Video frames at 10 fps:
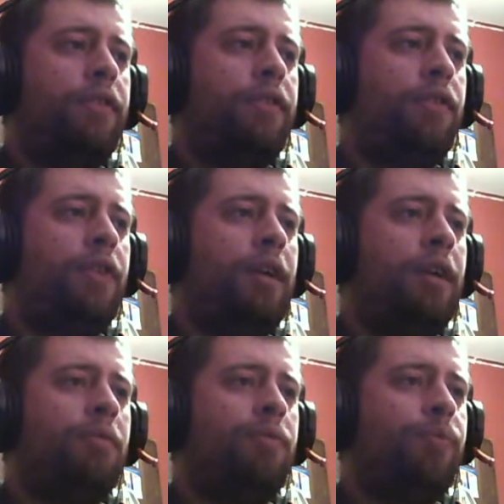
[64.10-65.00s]
I have to say
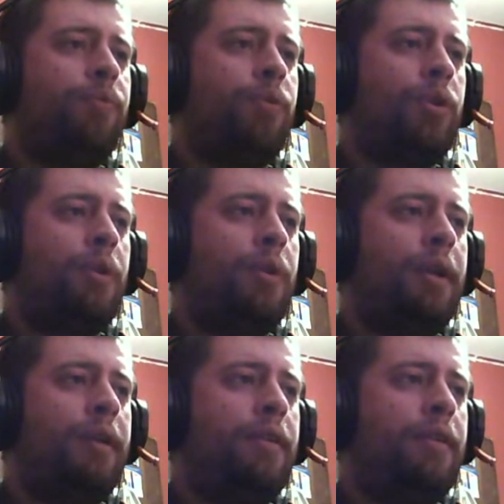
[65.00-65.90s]
I'm
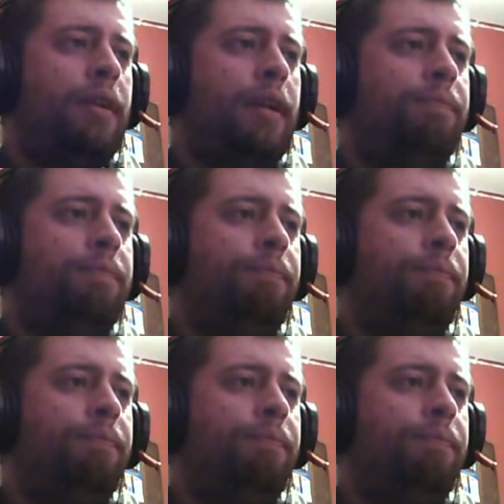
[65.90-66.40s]
quite